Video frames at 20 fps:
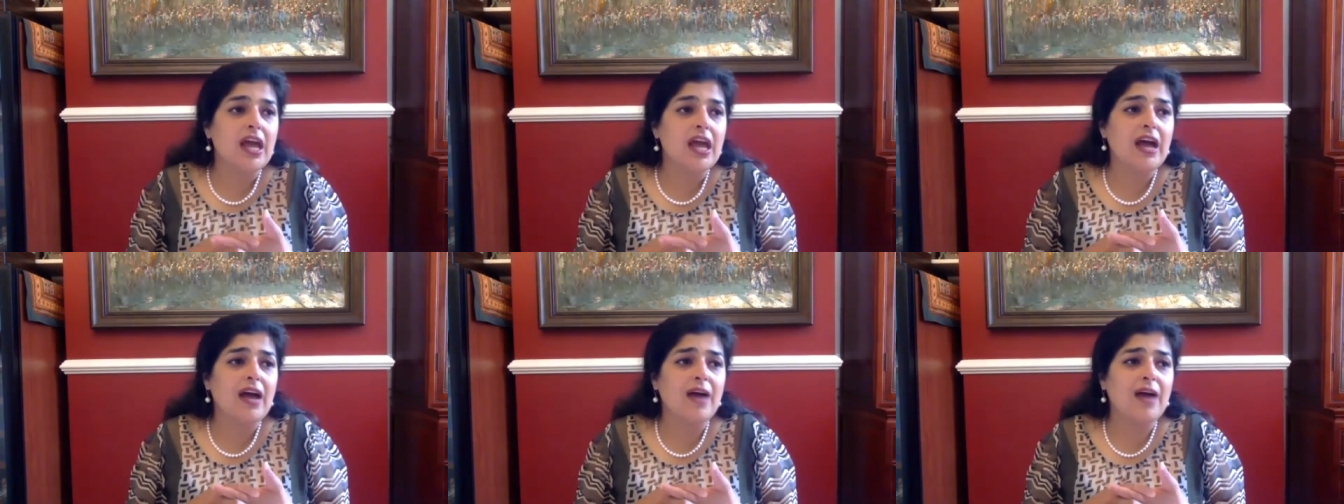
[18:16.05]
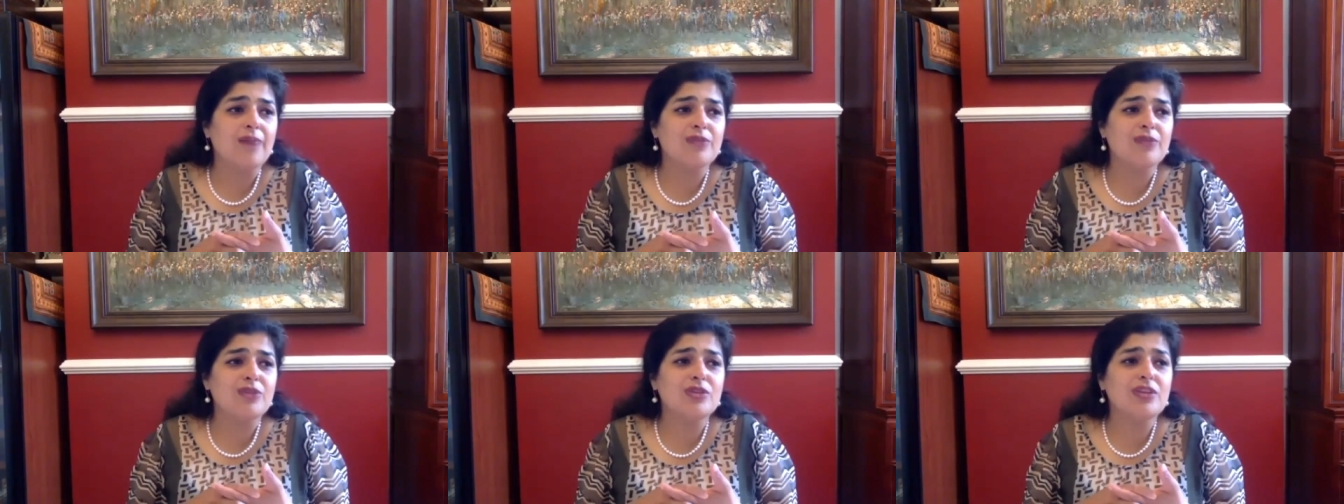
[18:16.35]

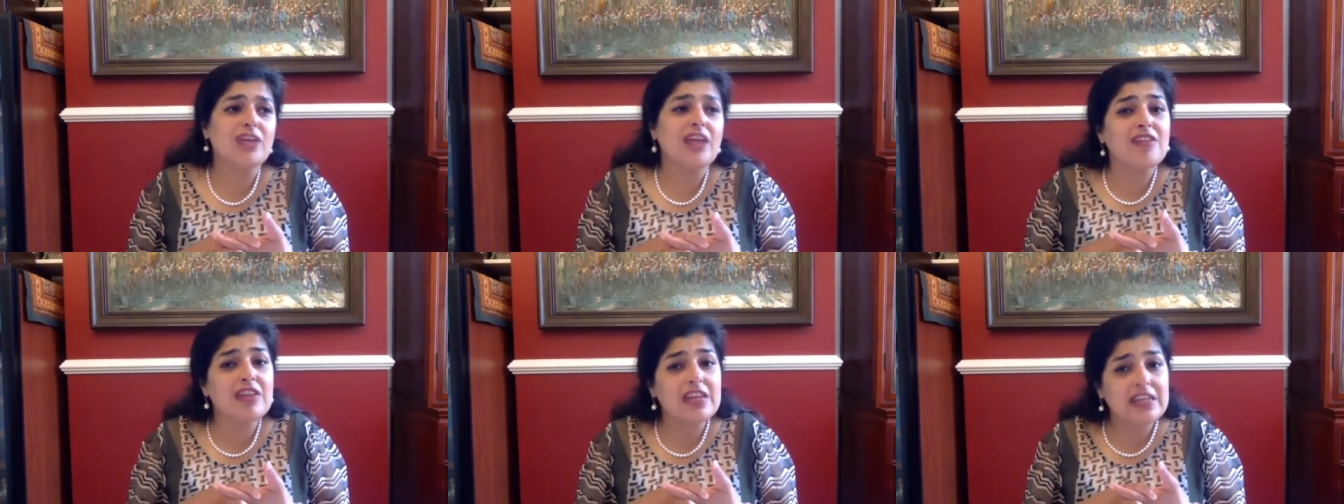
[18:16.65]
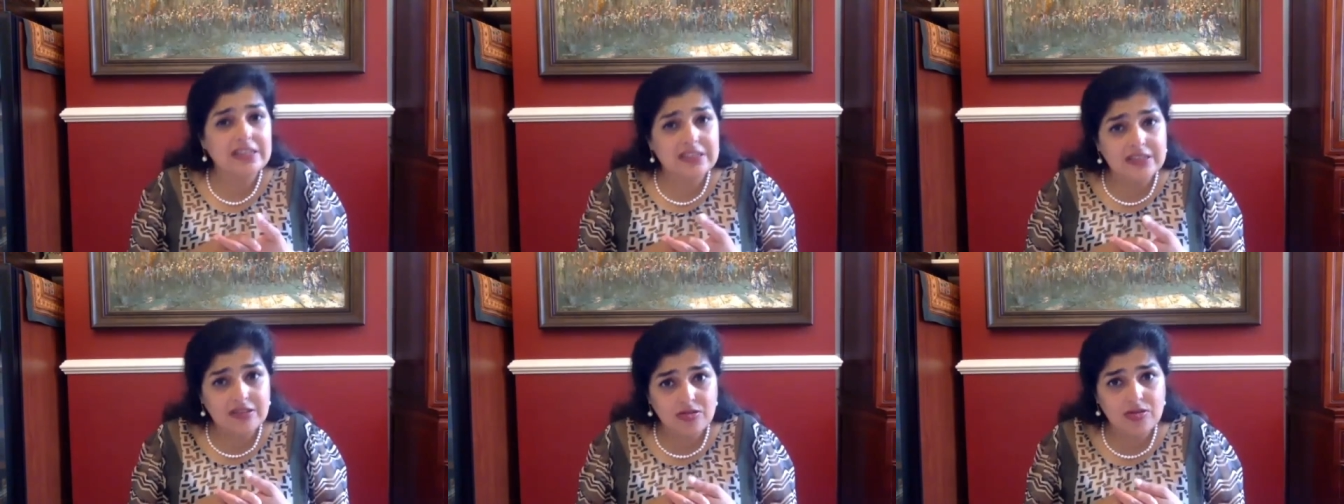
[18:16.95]
Um, so there
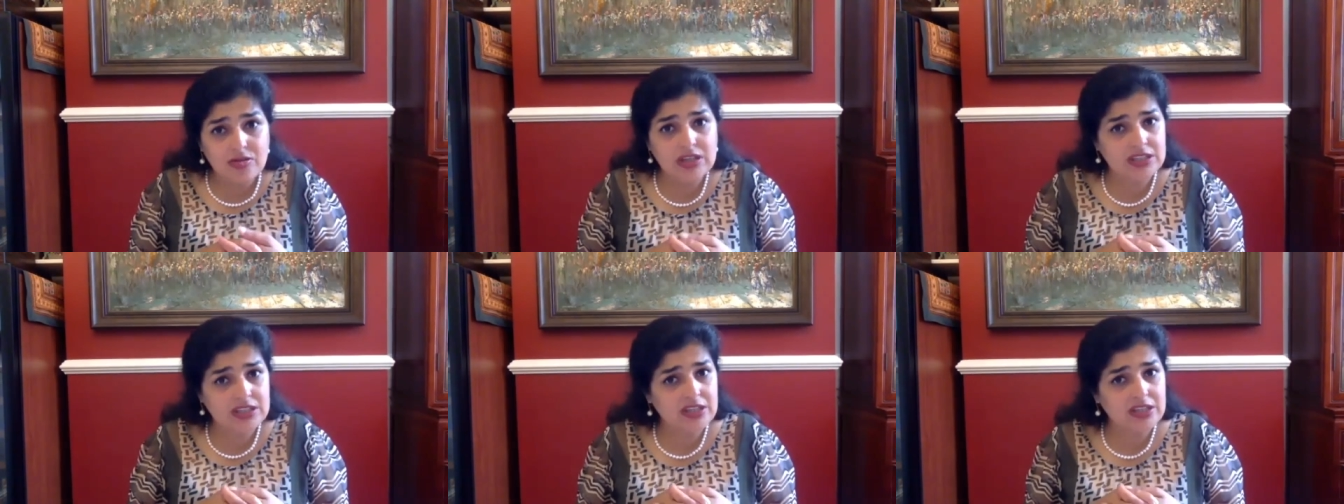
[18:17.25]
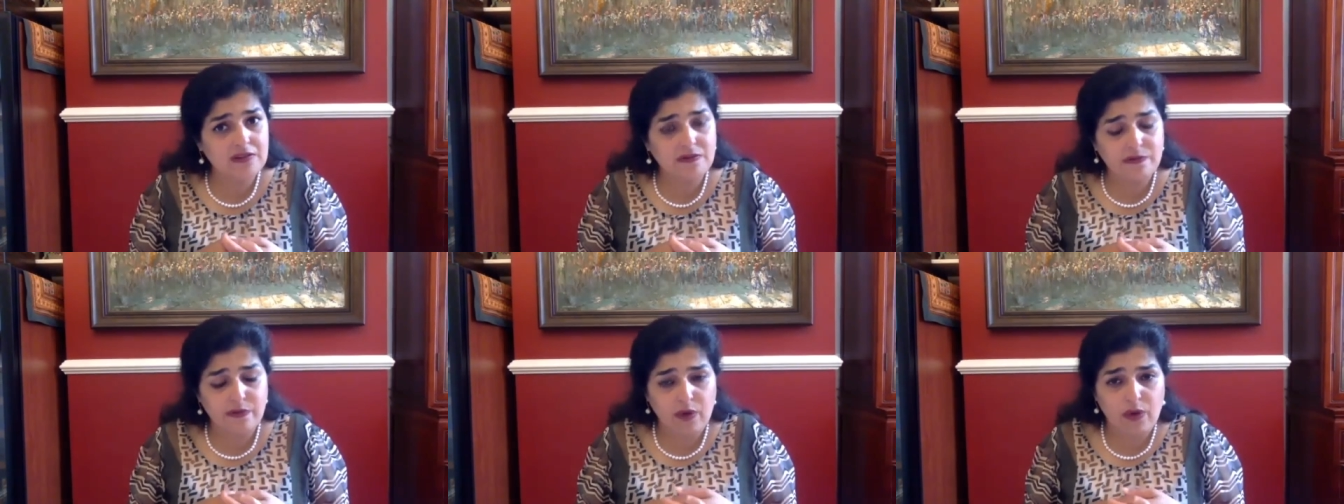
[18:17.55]
is a risk
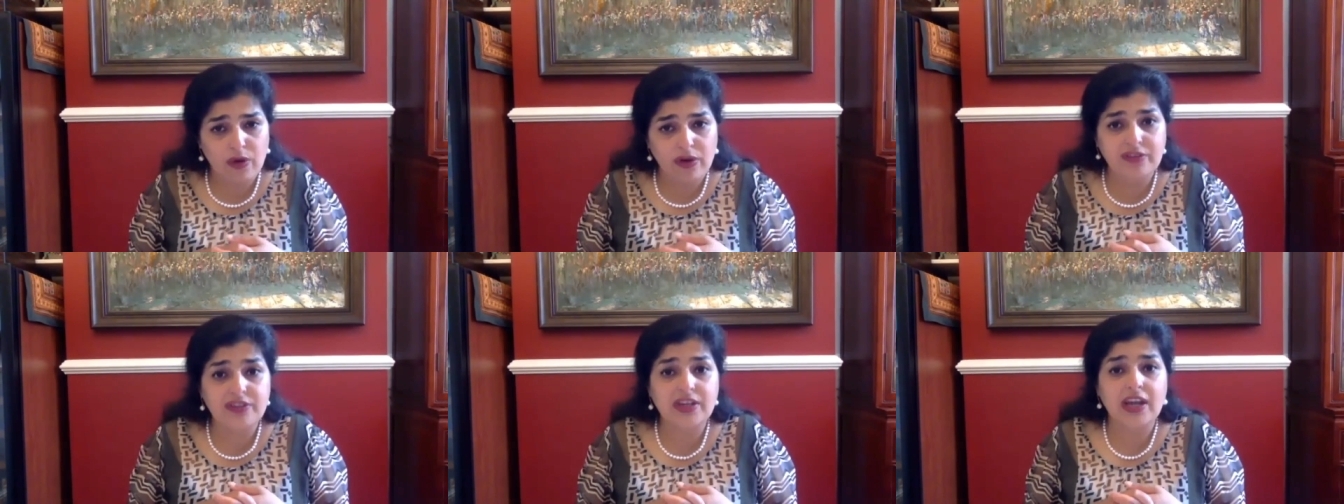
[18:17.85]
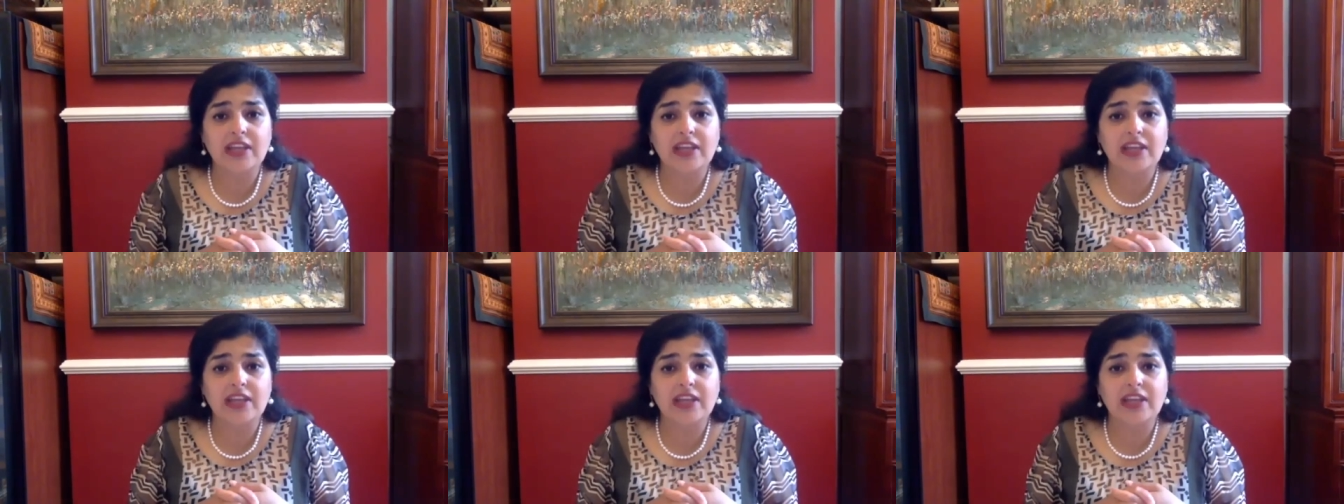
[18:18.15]
involved.